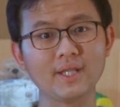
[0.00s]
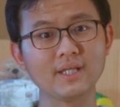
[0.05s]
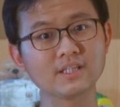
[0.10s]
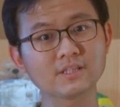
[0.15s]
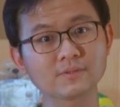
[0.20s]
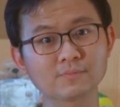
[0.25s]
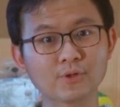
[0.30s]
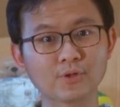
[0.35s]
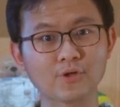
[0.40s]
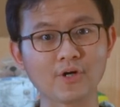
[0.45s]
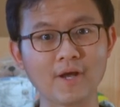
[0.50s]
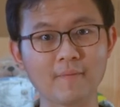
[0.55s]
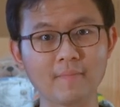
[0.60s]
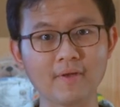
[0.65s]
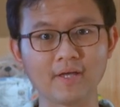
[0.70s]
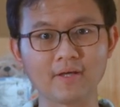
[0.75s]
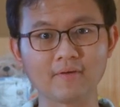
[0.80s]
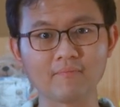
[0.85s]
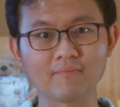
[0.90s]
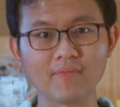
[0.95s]
is
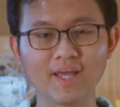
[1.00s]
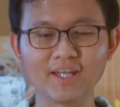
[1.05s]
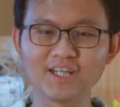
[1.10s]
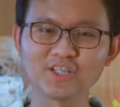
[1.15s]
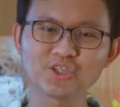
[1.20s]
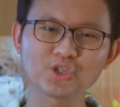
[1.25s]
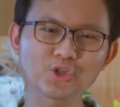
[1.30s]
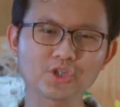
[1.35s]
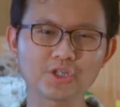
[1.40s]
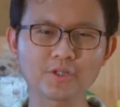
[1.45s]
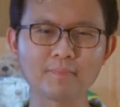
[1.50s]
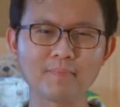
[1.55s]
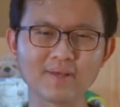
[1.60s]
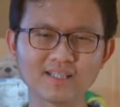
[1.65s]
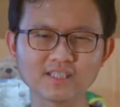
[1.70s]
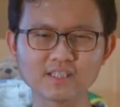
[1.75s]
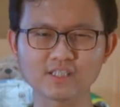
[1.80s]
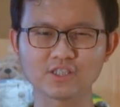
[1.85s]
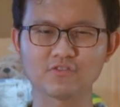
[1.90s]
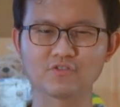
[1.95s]
programming and then show you the
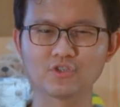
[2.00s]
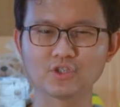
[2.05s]
basics of